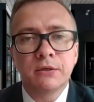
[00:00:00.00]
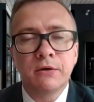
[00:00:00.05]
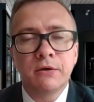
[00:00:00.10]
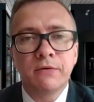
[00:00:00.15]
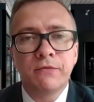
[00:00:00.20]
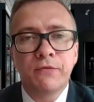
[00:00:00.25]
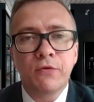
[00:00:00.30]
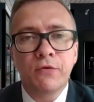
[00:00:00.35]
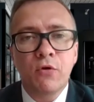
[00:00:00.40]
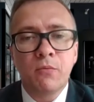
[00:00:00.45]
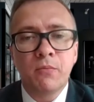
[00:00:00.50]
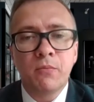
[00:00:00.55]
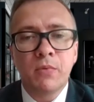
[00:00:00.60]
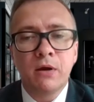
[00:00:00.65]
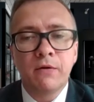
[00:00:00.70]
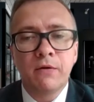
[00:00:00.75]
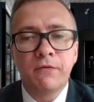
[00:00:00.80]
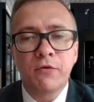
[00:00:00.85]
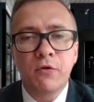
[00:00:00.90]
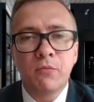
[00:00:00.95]

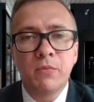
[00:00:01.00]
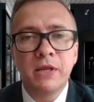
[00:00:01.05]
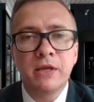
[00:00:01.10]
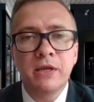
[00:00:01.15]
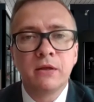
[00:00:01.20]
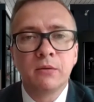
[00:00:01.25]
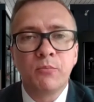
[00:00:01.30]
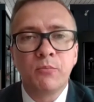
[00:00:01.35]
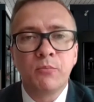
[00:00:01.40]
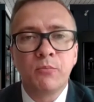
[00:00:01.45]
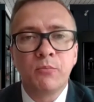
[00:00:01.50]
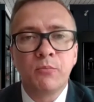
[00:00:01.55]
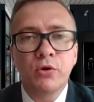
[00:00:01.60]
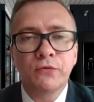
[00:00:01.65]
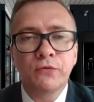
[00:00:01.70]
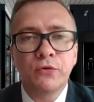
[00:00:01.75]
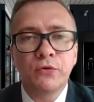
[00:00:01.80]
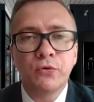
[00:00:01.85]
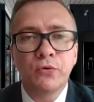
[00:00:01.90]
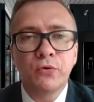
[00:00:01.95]
from legal point of
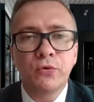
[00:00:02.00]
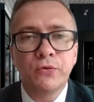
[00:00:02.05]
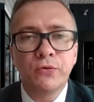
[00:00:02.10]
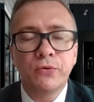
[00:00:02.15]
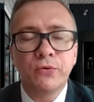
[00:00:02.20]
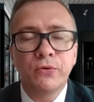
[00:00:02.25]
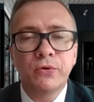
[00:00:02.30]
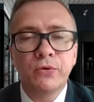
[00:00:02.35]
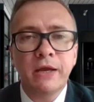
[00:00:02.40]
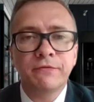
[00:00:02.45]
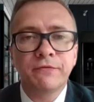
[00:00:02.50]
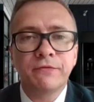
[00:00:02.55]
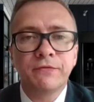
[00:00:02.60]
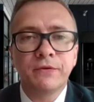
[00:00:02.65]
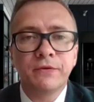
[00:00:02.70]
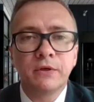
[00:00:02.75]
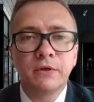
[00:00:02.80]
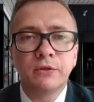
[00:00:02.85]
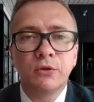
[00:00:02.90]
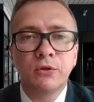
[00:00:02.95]
view, you have
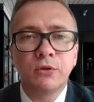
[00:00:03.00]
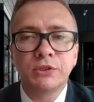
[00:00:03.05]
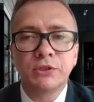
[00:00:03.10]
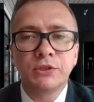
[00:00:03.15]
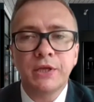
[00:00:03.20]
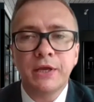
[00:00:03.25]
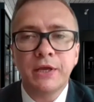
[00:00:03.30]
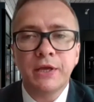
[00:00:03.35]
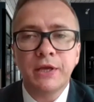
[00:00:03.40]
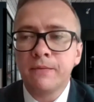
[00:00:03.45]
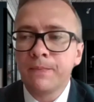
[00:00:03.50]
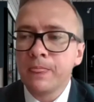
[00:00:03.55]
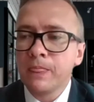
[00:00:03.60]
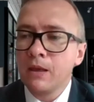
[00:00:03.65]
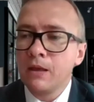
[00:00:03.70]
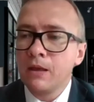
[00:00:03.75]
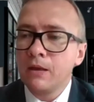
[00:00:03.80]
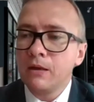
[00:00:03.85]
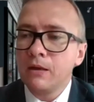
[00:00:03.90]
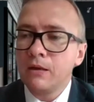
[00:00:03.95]
not a
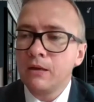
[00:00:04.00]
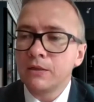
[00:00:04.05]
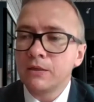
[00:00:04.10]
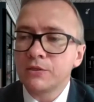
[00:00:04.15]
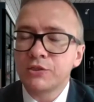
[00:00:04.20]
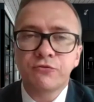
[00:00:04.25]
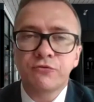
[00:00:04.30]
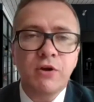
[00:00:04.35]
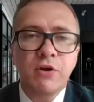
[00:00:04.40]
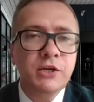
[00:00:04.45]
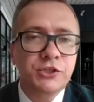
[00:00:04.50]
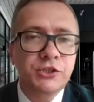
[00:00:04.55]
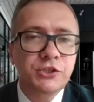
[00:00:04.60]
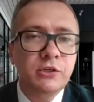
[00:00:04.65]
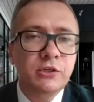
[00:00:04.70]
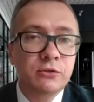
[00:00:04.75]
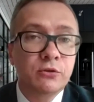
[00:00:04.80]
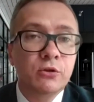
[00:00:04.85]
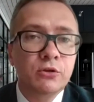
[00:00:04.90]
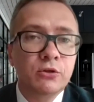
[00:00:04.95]
structure,
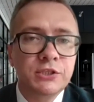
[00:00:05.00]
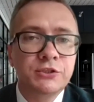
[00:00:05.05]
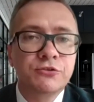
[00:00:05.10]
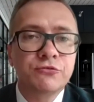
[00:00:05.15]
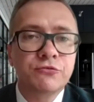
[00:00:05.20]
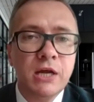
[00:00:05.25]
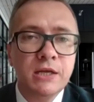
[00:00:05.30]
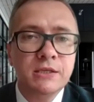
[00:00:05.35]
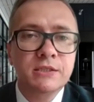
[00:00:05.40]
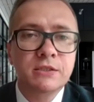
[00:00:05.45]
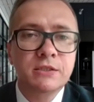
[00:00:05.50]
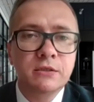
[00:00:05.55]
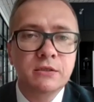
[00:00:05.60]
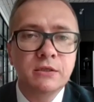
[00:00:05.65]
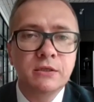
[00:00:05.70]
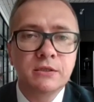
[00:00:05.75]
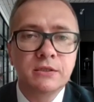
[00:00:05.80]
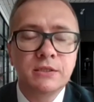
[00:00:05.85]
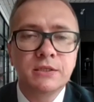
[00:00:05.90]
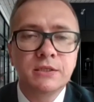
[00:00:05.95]
not a trust
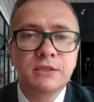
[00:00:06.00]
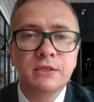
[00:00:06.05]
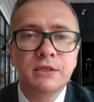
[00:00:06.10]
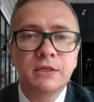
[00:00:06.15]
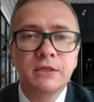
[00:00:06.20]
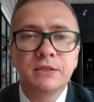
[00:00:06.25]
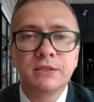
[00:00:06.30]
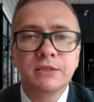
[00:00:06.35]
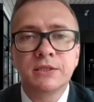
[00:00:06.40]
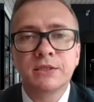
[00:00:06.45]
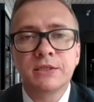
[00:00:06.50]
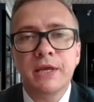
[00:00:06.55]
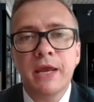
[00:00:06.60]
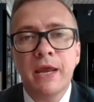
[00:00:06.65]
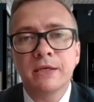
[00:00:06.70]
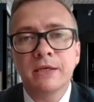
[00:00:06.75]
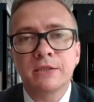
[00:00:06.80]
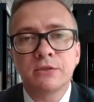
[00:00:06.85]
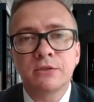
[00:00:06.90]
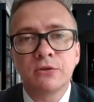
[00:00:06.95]
in this
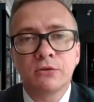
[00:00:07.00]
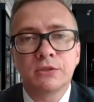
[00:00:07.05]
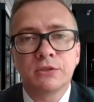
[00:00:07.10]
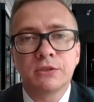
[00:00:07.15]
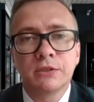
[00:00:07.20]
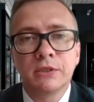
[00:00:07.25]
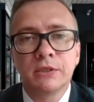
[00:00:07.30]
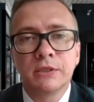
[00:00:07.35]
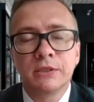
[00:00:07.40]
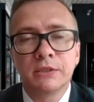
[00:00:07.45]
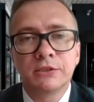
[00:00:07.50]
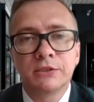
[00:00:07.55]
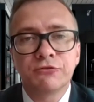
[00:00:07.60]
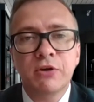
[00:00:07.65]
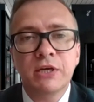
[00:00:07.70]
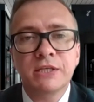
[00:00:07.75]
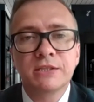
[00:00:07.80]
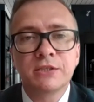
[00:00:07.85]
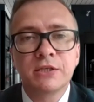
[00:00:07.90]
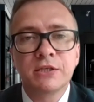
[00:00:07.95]
case, not a
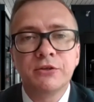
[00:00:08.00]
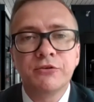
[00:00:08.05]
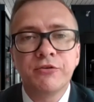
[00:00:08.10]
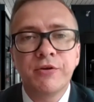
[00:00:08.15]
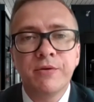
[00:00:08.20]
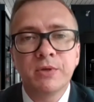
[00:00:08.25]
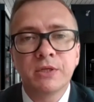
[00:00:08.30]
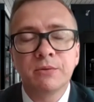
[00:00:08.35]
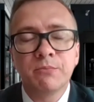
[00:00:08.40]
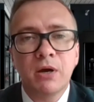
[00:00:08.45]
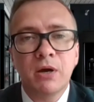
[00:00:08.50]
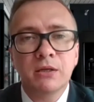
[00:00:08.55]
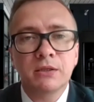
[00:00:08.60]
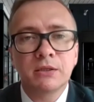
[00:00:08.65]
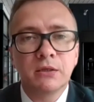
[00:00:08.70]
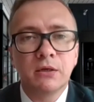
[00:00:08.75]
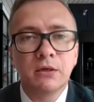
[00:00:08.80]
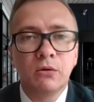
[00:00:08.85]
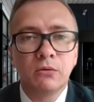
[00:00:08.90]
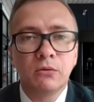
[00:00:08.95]
trust agreement, but
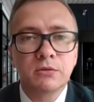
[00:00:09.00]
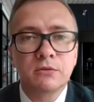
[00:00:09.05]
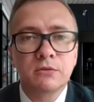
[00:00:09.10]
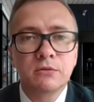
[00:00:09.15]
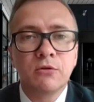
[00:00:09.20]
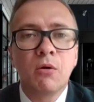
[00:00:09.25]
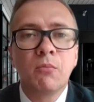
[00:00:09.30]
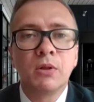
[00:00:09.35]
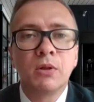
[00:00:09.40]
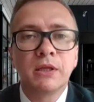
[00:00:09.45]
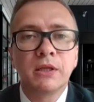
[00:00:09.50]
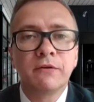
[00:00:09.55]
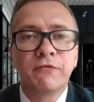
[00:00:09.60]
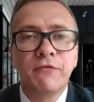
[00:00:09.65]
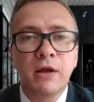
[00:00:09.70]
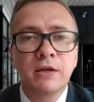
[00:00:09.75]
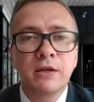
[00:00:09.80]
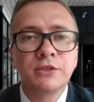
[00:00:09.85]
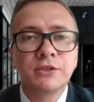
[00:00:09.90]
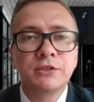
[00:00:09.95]
also normal
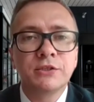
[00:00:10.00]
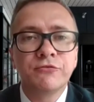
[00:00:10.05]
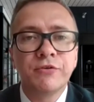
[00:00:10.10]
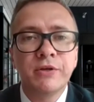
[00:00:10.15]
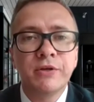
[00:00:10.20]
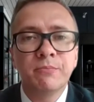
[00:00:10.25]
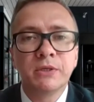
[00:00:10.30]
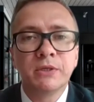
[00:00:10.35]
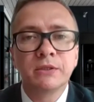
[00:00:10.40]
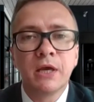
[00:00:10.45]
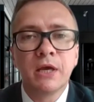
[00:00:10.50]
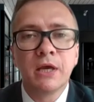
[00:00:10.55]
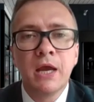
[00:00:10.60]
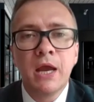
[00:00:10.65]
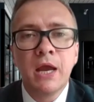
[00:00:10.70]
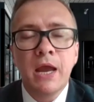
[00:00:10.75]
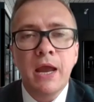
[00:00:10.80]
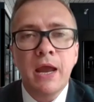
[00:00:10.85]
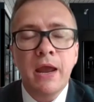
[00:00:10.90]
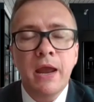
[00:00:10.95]
fund agreement.
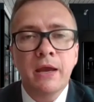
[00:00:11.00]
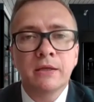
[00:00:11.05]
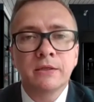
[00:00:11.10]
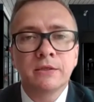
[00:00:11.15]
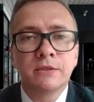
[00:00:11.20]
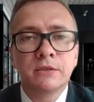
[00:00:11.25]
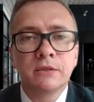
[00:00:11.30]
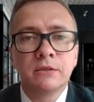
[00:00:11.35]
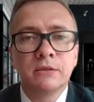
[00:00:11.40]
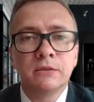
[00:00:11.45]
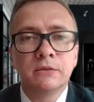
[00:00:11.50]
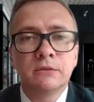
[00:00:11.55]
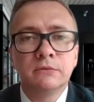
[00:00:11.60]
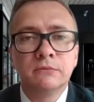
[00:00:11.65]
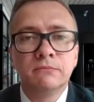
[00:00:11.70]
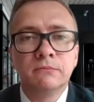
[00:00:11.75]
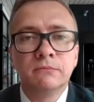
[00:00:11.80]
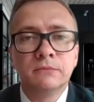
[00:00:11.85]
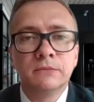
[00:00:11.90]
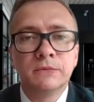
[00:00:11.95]
And
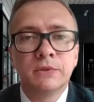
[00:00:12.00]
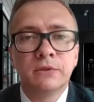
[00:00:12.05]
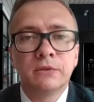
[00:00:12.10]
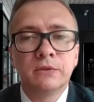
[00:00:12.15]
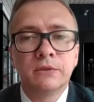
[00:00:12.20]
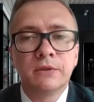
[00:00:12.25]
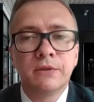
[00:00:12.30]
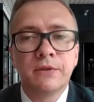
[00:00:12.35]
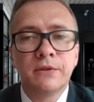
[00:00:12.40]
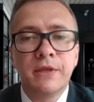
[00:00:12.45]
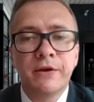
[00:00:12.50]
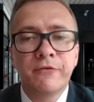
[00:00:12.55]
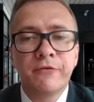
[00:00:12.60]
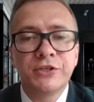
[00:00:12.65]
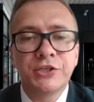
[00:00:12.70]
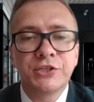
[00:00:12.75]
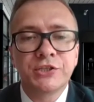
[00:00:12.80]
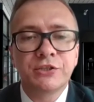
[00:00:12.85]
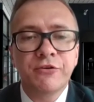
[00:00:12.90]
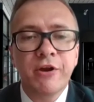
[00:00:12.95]
the
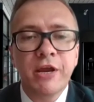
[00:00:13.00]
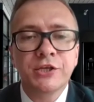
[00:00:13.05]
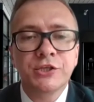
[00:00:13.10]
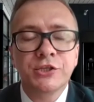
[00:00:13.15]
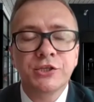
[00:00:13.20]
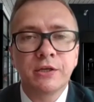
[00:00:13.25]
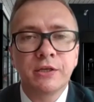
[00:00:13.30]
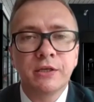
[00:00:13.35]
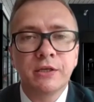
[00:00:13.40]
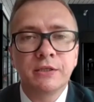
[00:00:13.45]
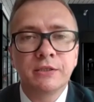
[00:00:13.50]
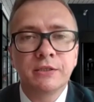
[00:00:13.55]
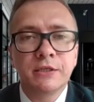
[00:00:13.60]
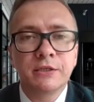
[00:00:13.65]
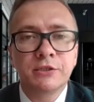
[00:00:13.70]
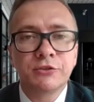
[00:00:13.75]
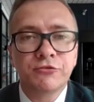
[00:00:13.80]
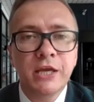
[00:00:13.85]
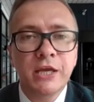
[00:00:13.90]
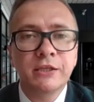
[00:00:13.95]
registration in the
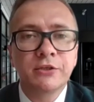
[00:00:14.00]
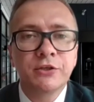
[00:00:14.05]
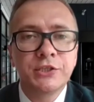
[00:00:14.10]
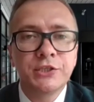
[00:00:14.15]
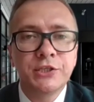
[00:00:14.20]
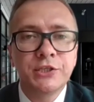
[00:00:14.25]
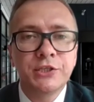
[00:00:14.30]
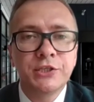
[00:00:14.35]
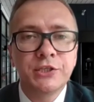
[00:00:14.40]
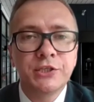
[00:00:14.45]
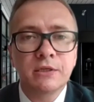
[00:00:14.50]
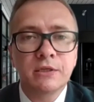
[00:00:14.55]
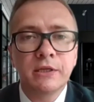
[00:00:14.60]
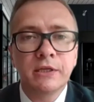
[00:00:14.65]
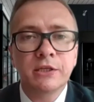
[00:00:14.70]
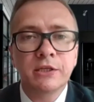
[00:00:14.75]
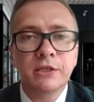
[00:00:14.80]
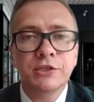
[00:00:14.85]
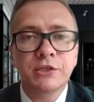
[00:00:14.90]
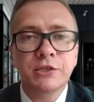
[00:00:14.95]
trade register in
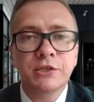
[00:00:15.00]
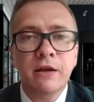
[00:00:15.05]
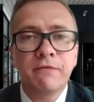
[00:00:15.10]
Liechtenstein